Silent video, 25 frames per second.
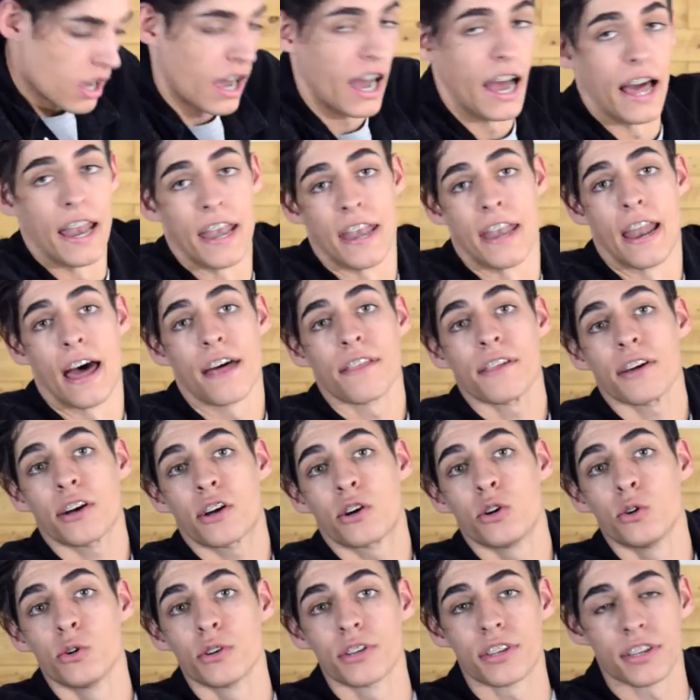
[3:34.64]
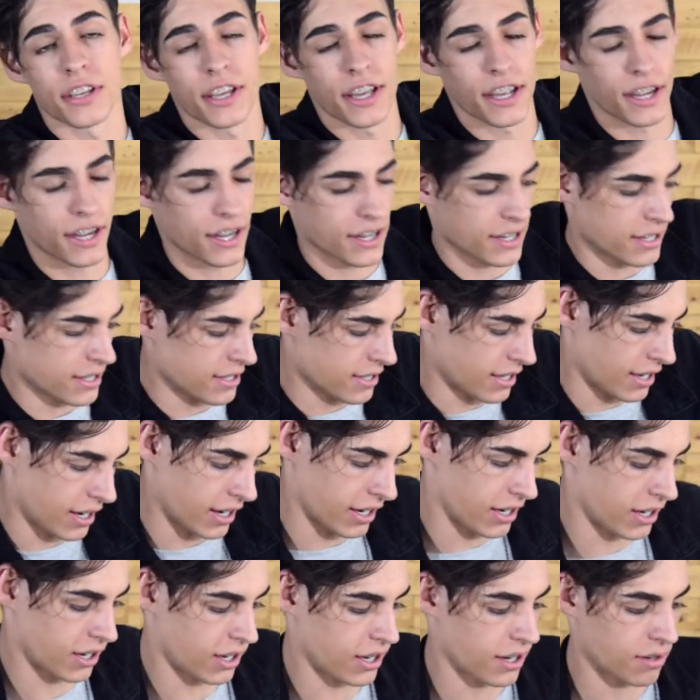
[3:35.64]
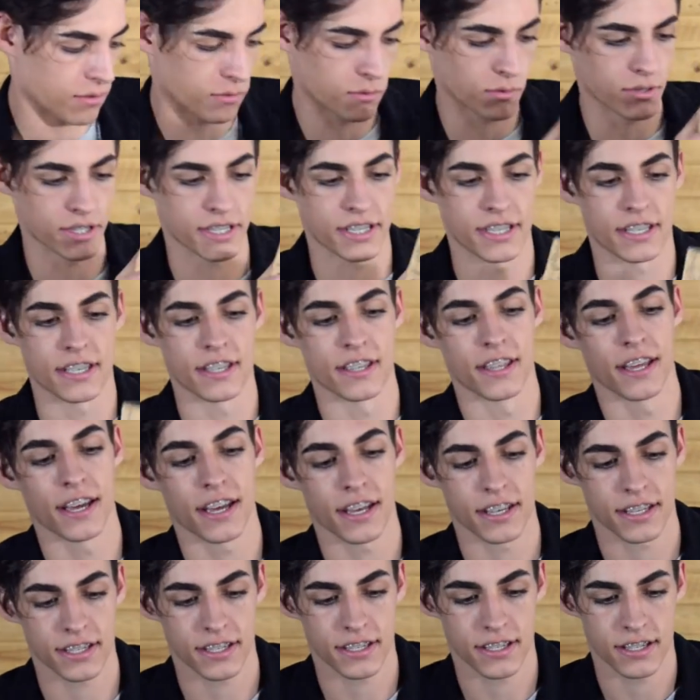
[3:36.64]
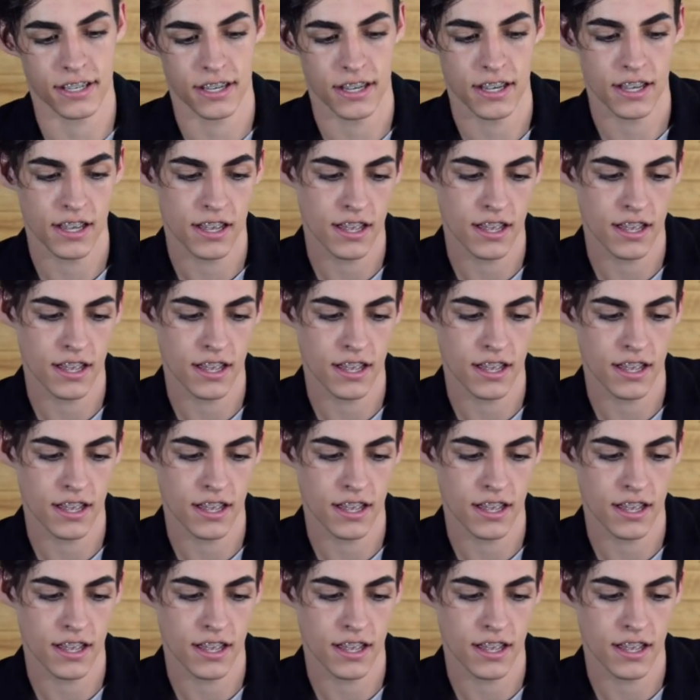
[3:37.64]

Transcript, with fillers: Another cool thing that I got was this.